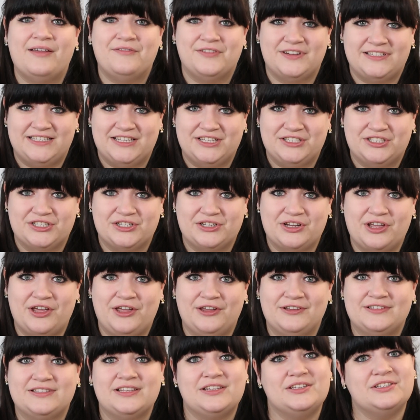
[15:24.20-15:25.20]
every teacher
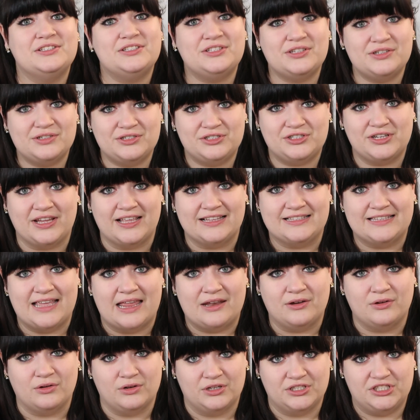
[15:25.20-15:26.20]
knows that as soon as you get
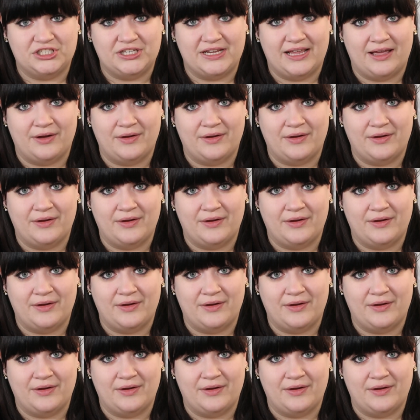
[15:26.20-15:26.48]
technology